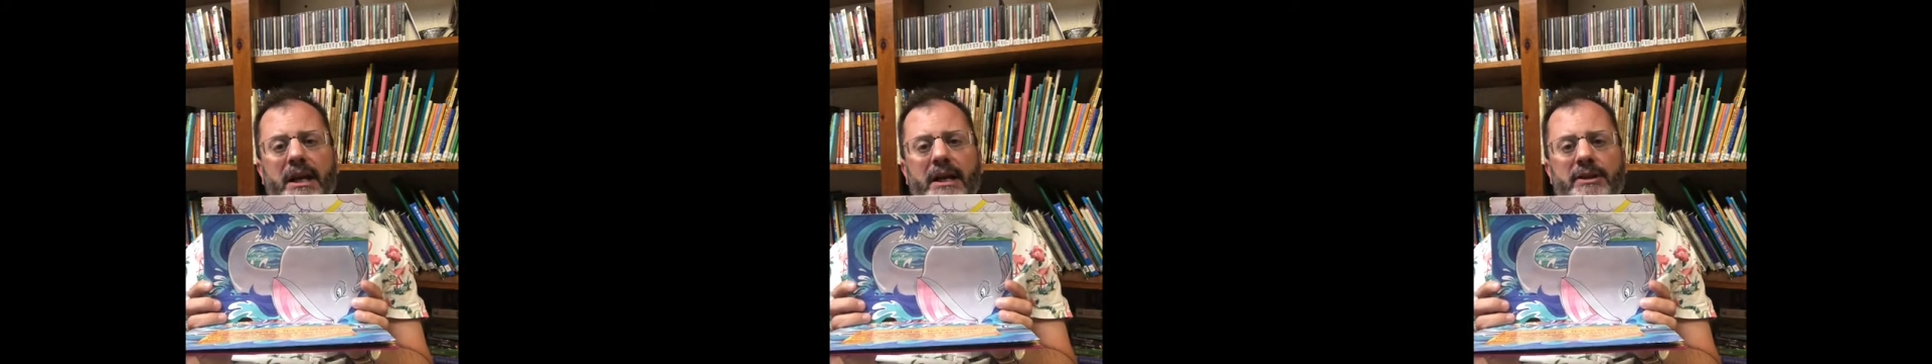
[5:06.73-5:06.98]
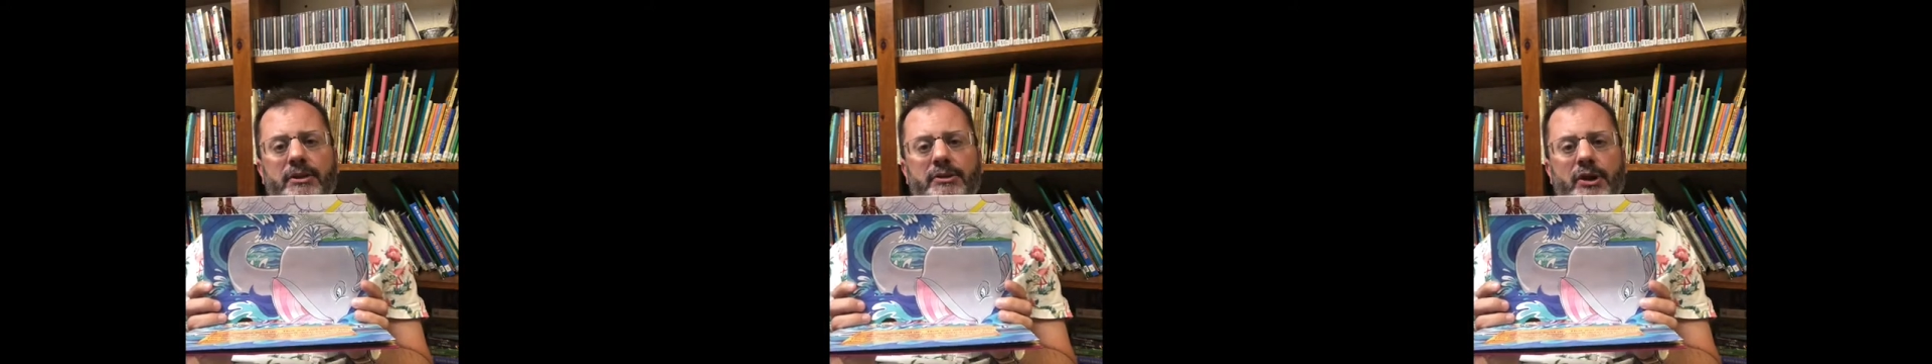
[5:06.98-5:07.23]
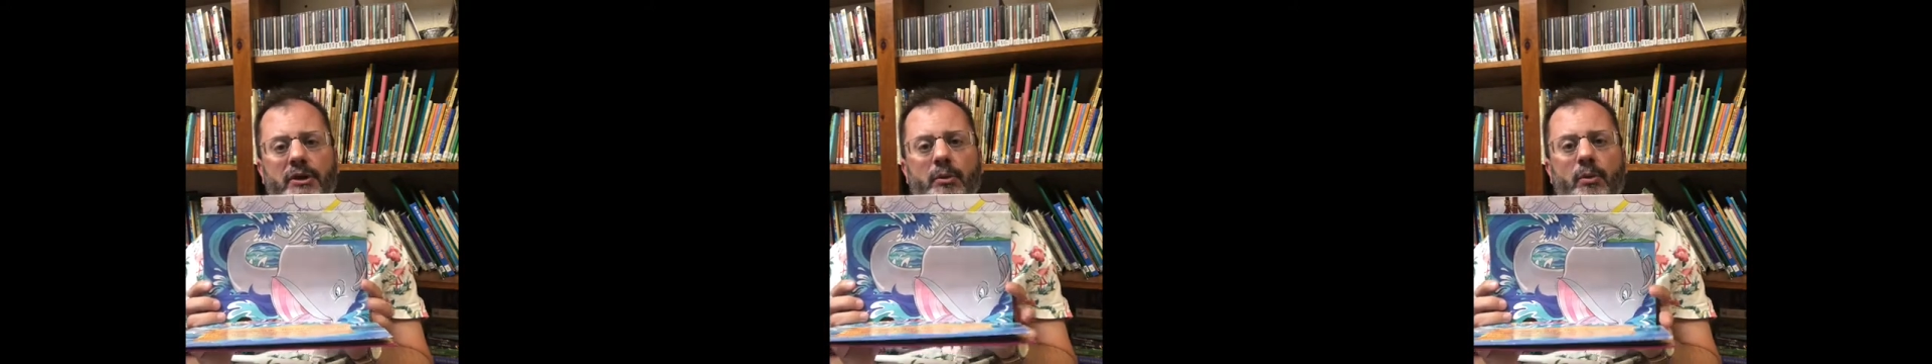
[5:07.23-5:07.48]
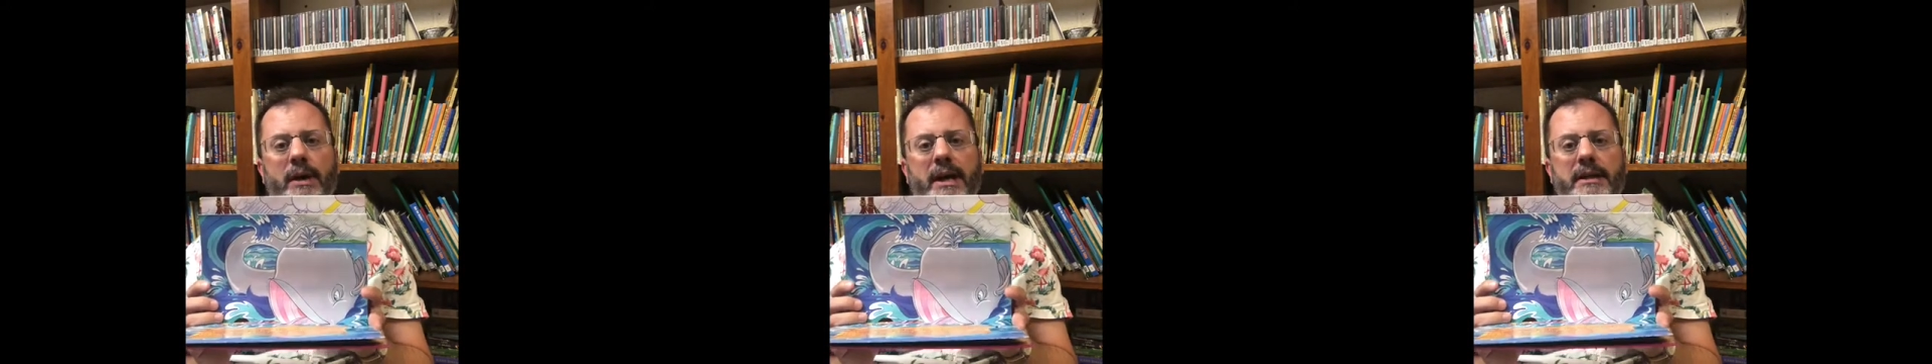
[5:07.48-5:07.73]
And so Jonah
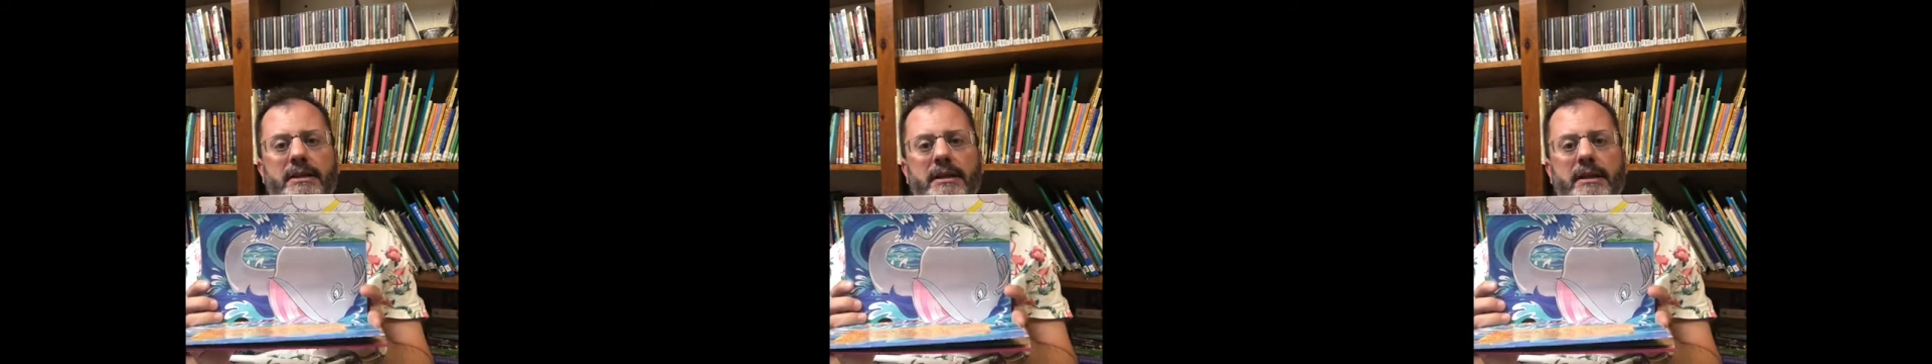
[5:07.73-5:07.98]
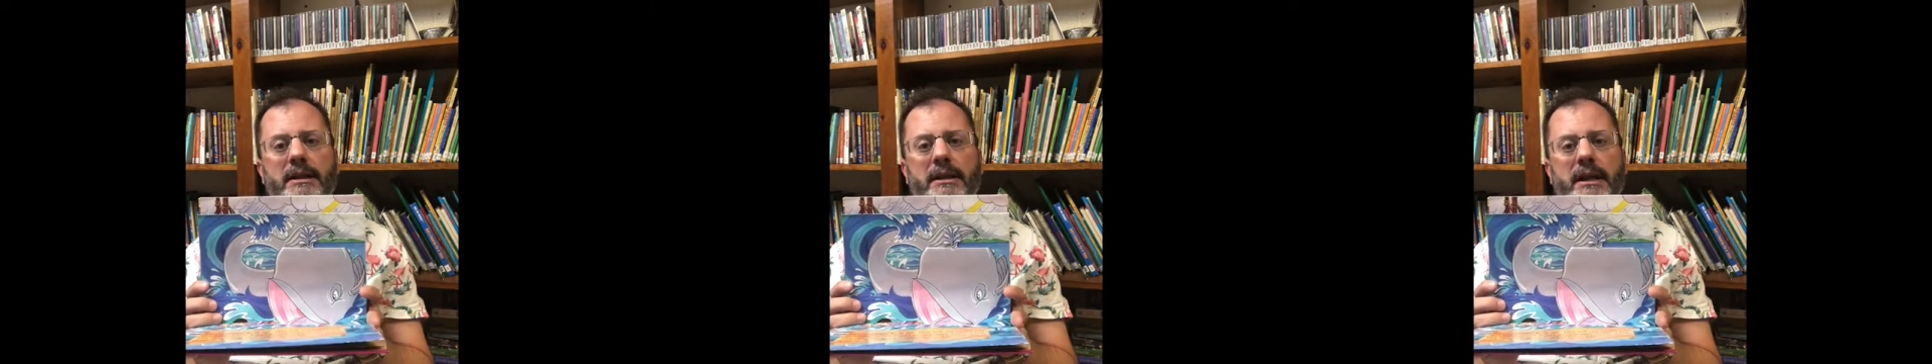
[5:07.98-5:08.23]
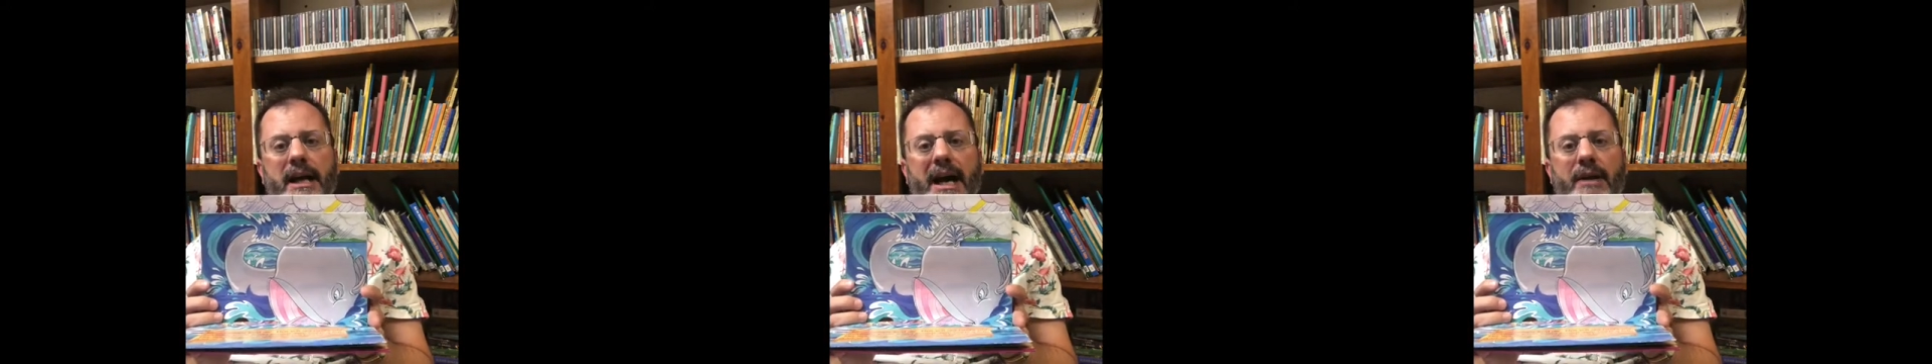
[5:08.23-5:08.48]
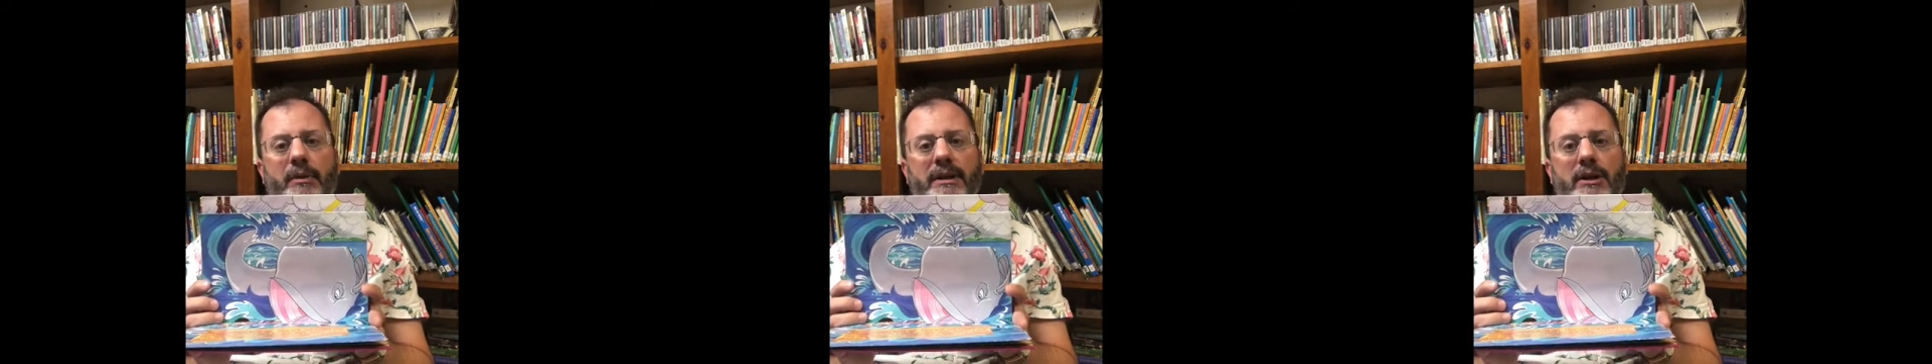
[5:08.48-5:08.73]
went.
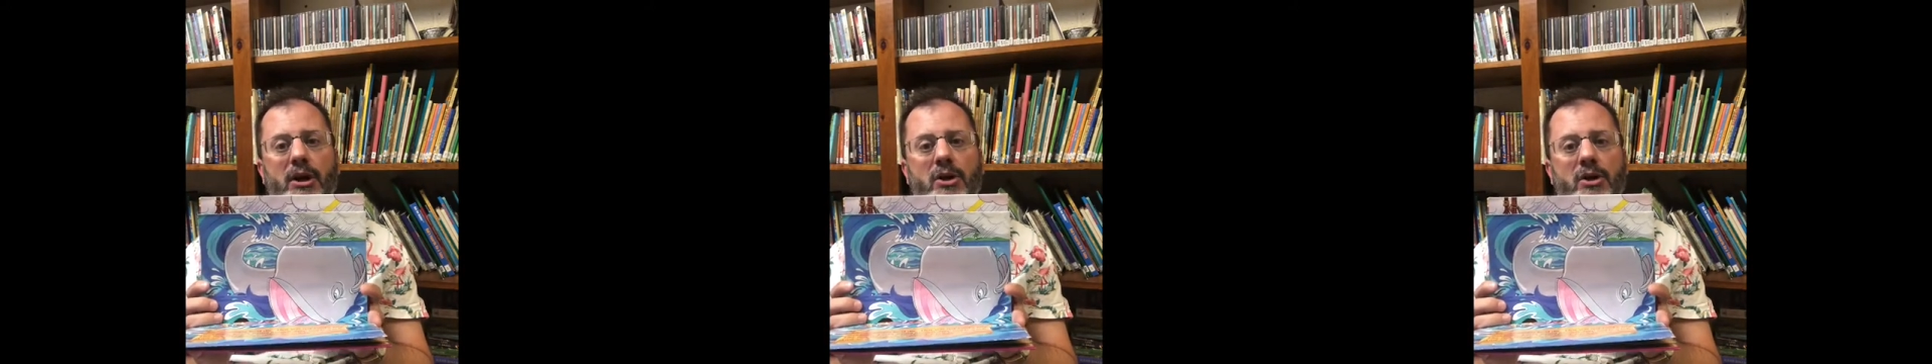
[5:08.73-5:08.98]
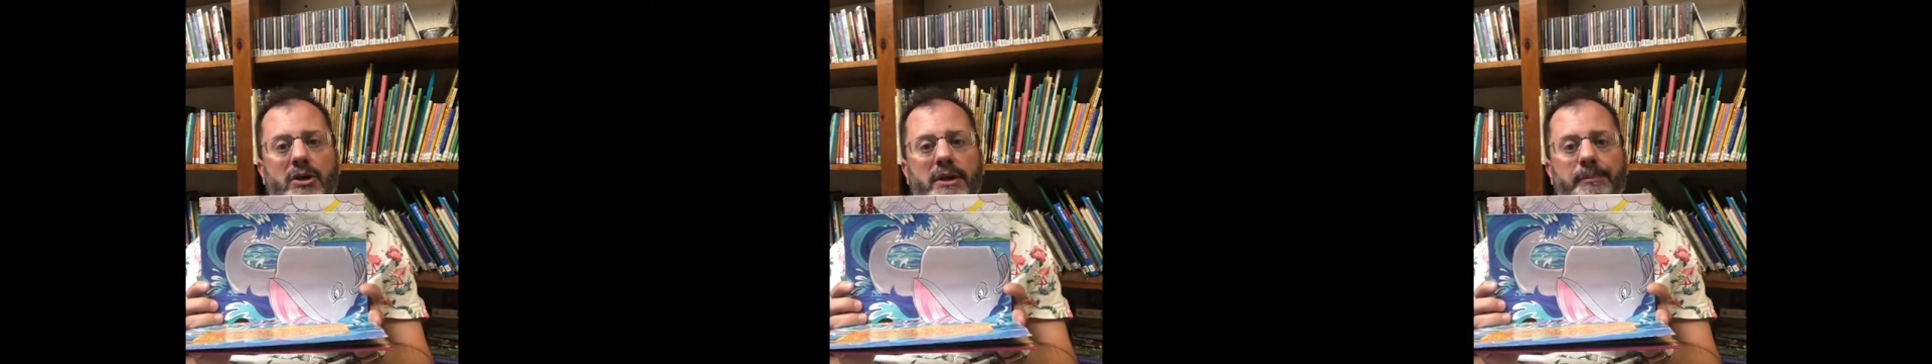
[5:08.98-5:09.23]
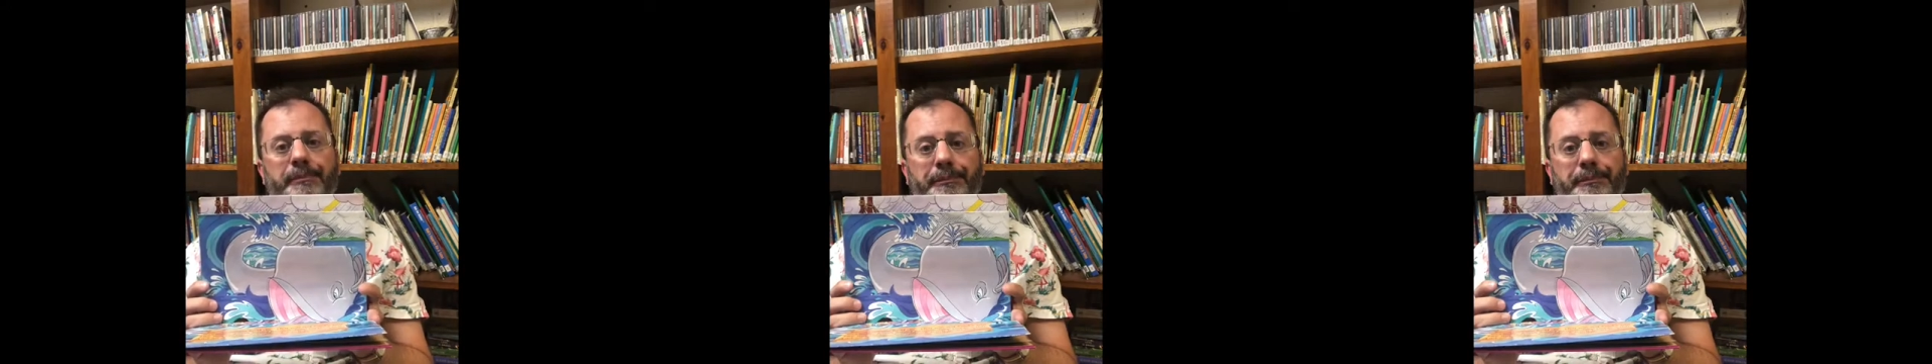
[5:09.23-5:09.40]
And we learned